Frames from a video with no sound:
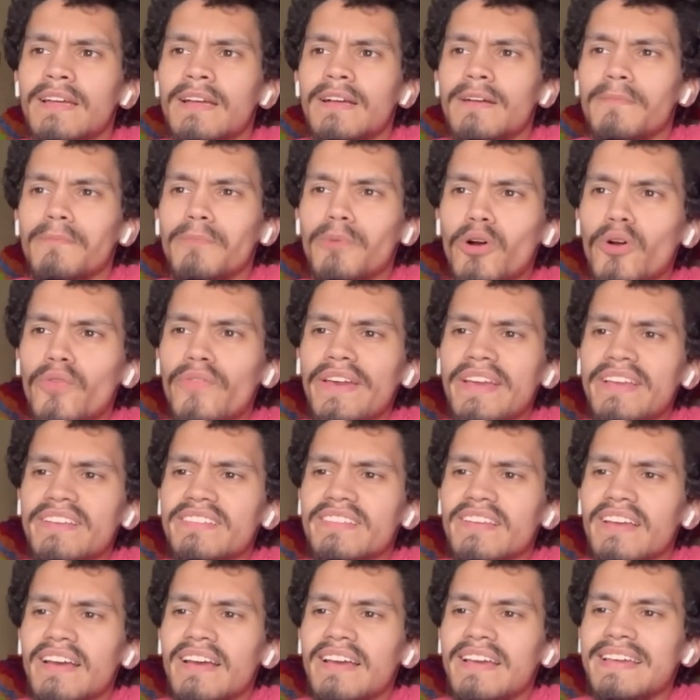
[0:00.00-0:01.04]

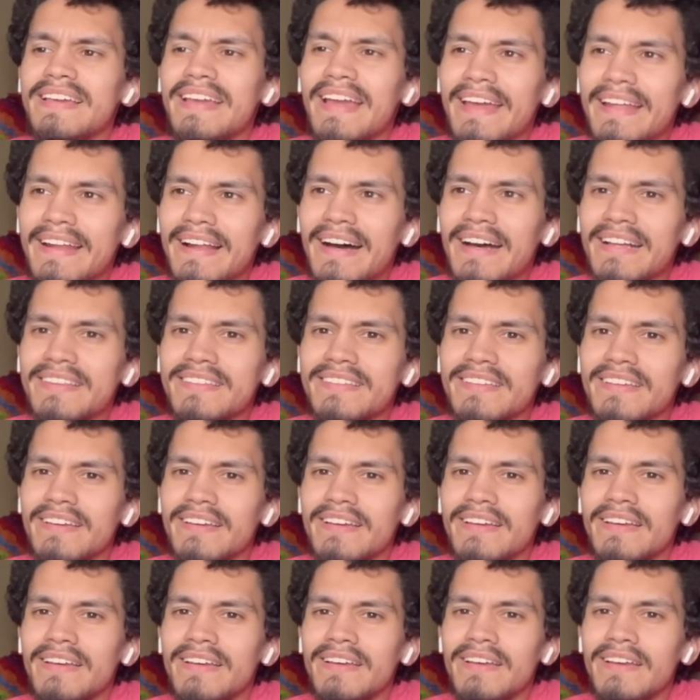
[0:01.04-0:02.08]
Movies cannot
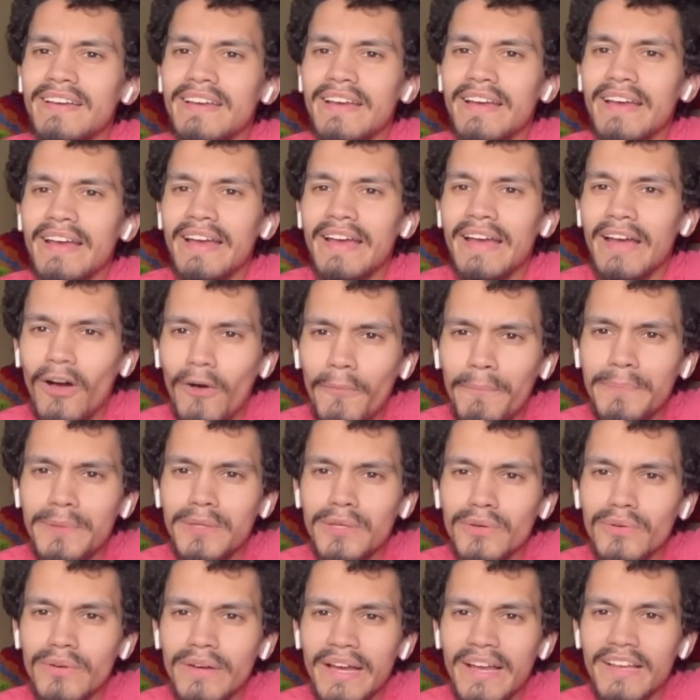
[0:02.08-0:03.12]
help
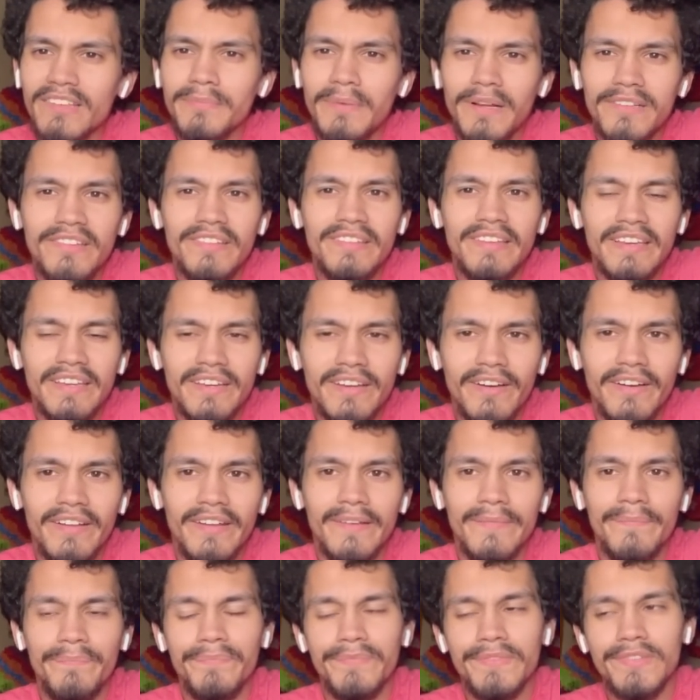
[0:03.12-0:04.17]
you as much as it
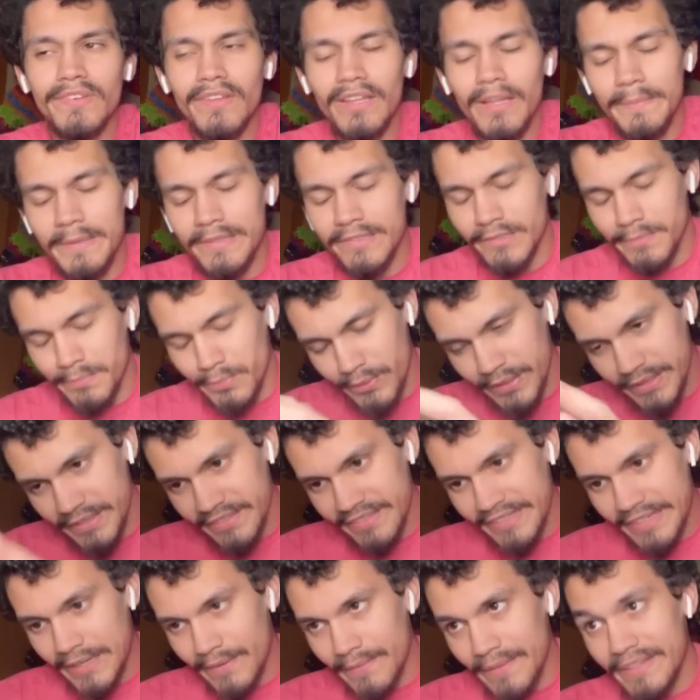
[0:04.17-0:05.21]
could. So let me just point
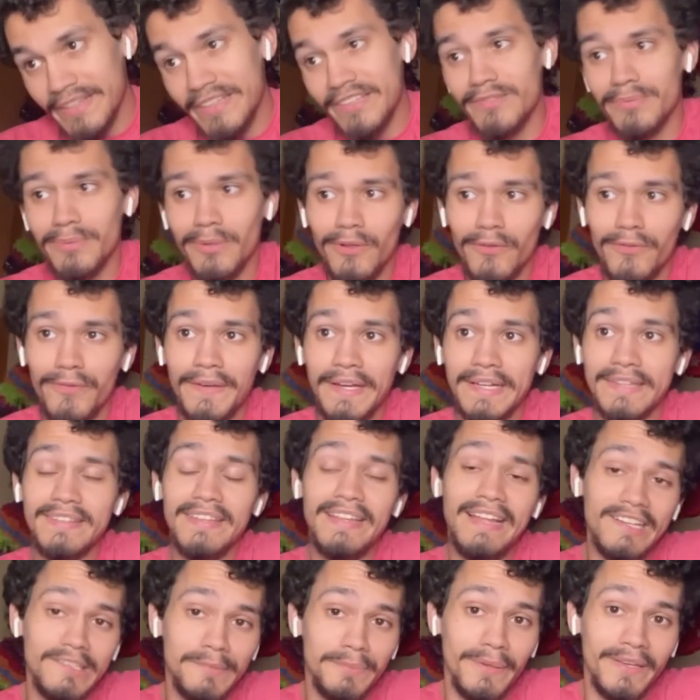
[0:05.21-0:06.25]
this out. And this will affect the
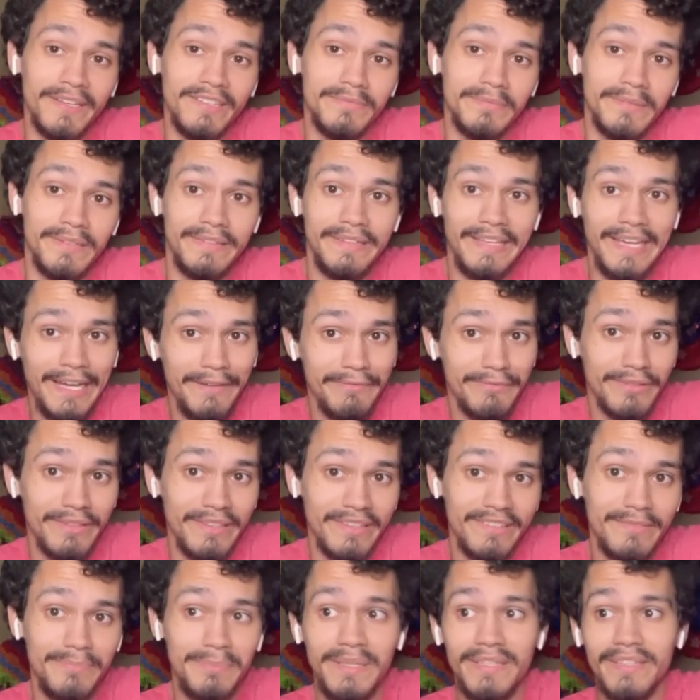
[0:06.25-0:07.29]
next placement after
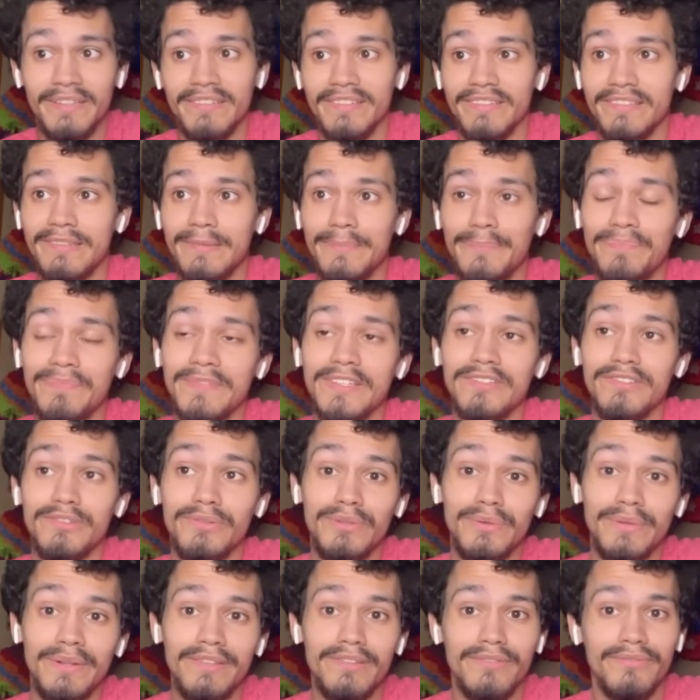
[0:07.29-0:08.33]
this because these two
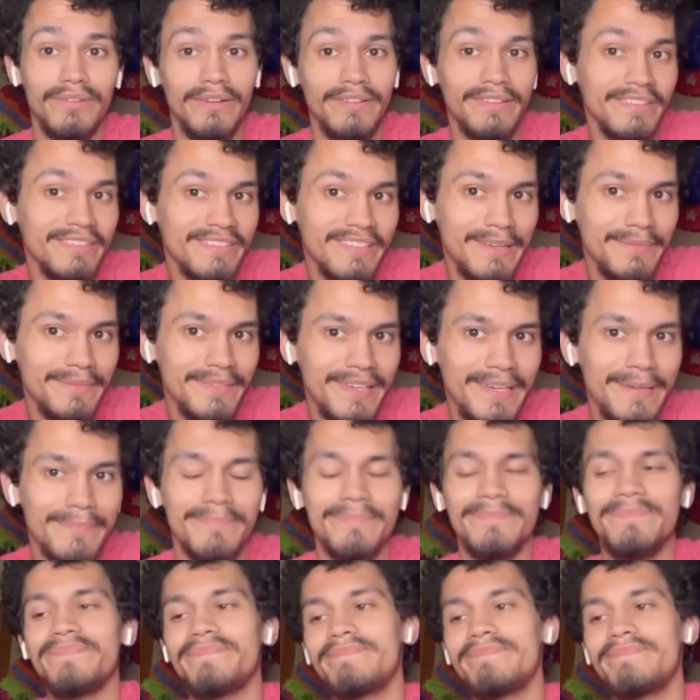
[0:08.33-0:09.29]
units run on the same team.